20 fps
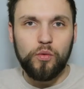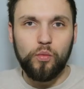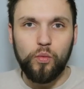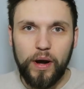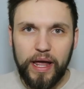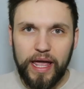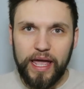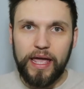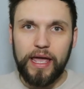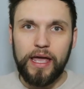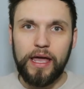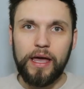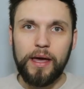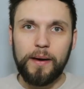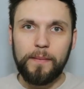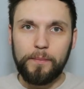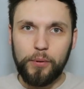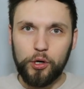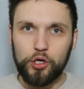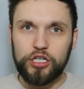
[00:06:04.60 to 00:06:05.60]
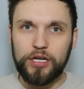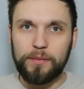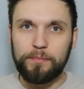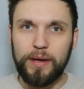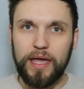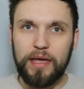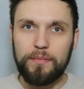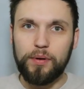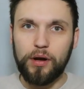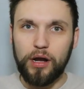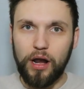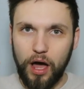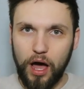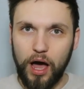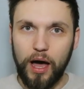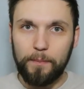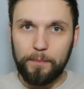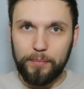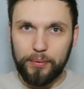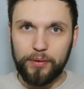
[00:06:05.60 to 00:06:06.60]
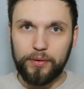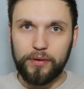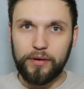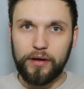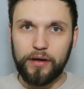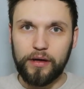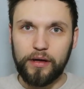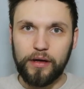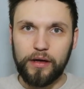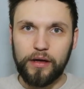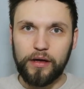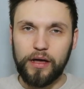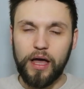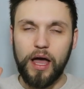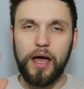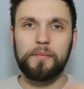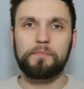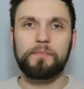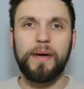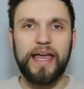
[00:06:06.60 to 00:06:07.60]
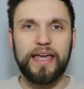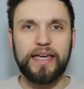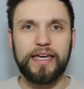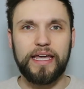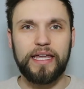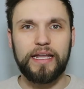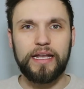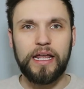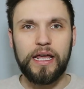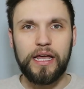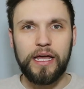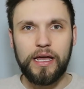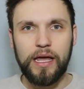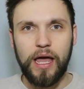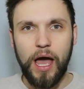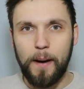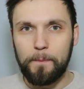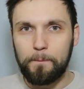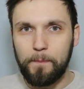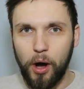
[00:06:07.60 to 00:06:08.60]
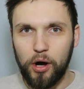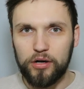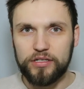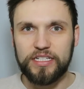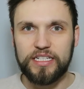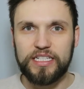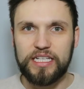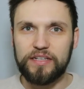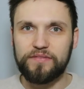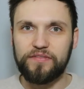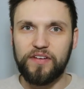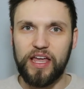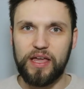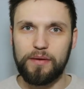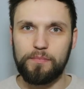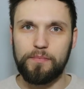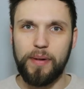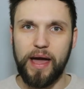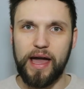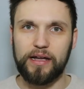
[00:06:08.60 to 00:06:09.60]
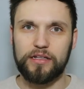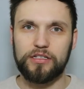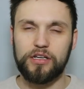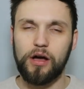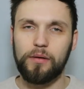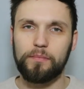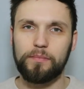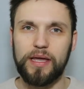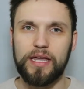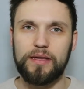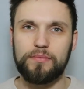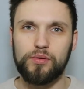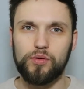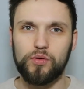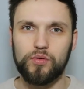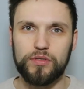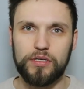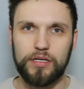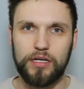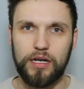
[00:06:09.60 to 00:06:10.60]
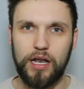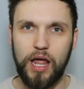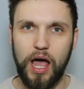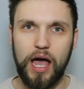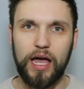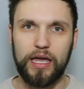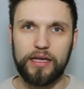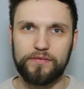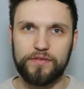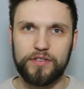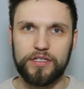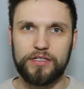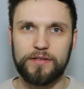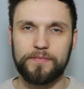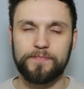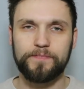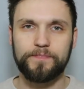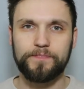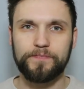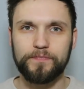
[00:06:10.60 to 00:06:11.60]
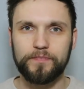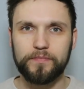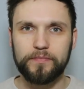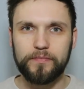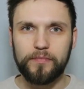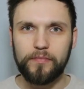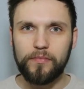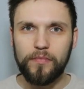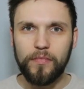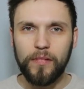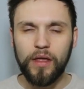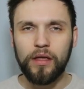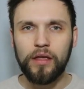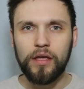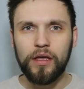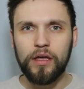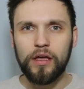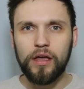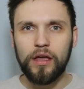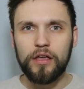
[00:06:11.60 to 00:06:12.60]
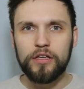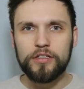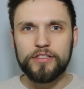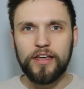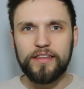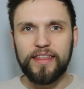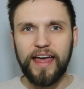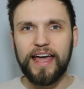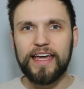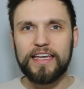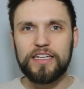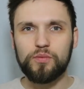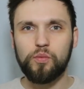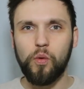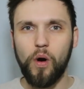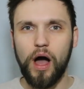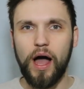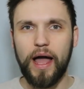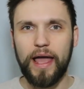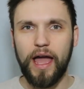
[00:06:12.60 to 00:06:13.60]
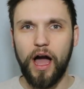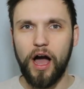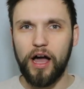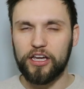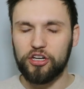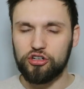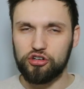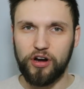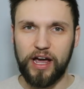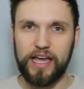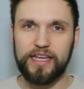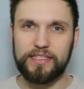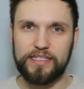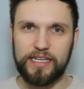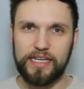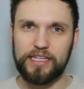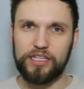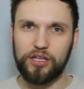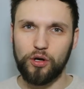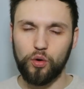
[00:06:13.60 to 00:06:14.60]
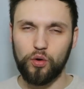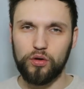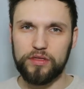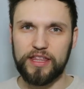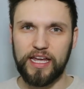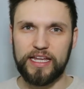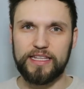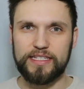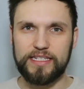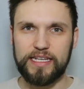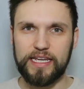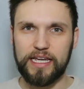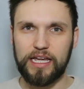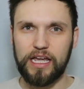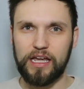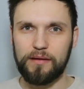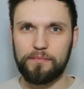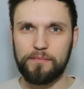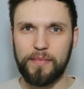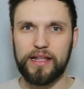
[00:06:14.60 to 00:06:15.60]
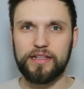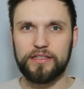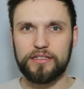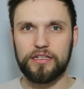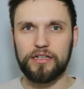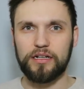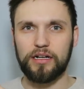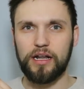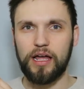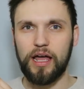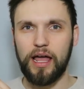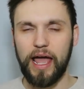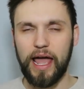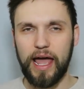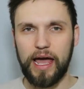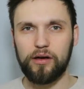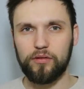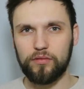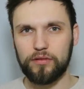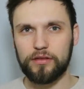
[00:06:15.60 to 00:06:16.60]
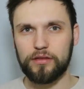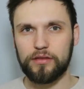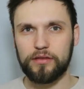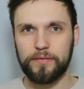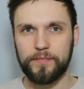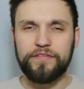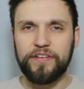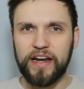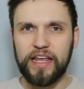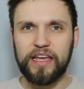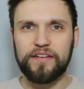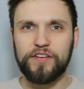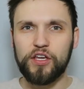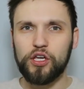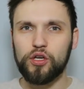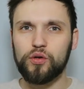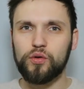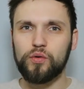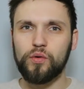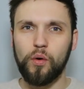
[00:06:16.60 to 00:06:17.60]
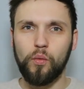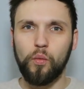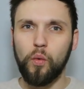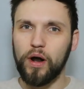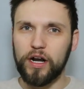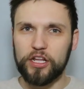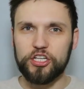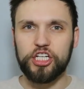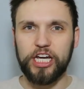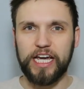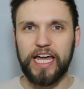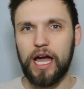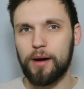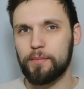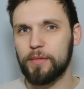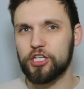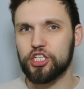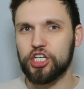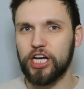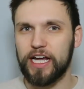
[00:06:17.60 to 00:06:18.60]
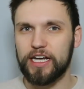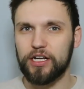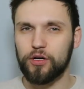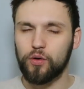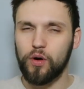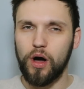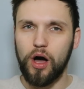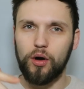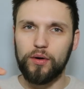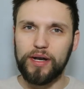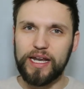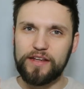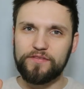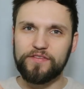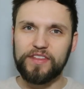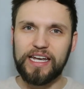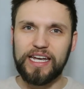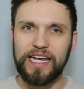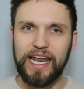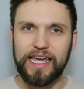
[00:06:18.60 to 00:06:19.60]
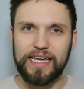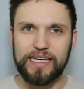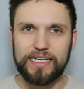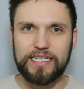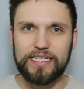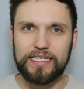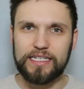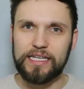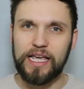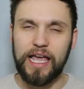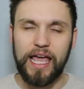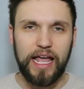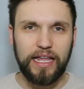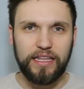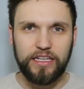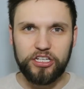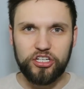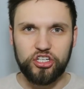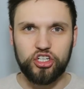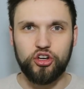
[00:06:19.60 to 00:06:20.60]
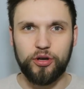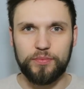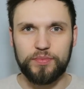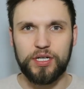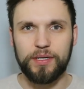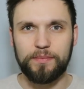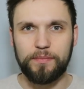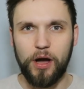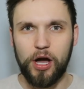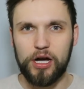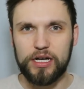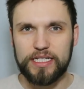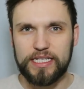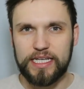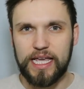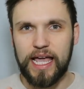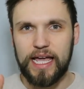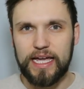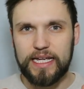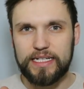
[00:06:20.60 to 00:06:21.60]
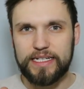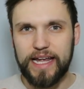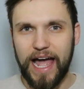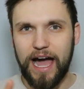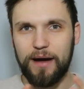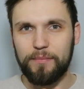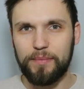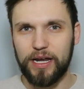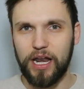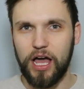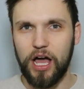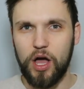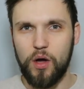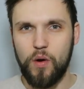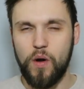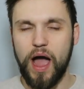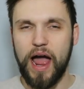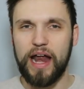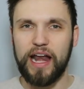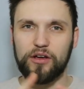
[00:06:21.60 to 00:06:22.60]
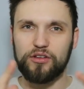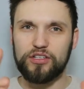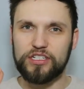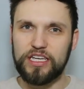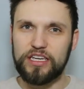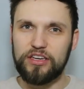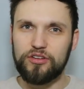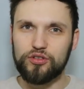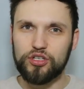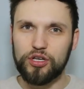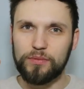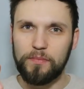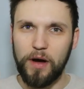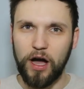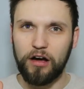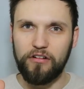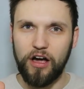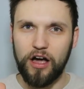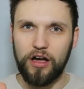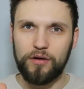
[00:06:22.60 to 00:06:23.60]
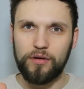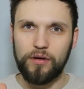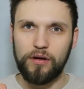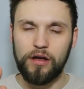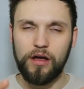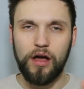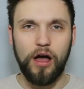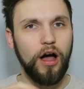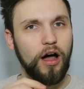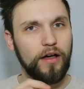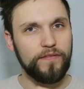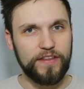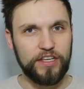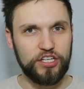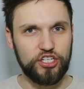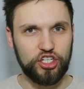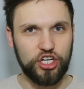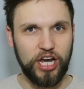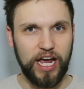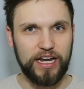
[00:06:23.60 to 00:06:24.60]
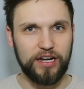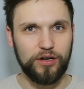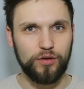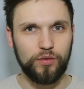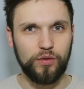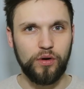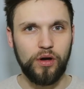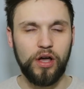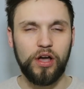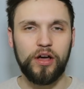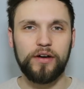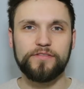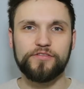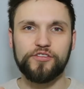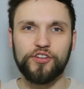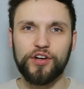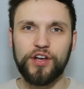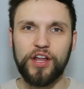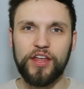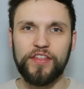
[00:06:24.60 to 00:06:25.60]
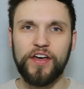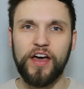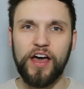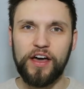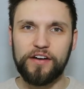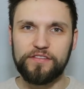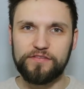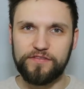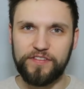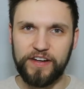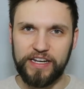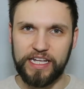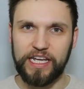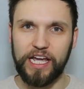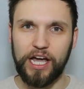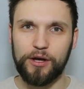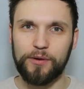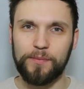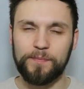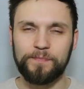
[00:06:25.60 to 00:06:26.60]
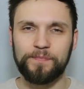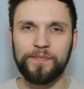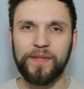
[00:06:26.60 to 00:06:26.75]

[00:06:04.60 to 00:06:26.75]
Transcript: We're pushing people up and making a positive impact on people's lives. So that is why I created Authentic Mental Health. If any of you want to check out my channel, I'll leave the links in the description box down below and I'll see you tomorrow on this channel for another video.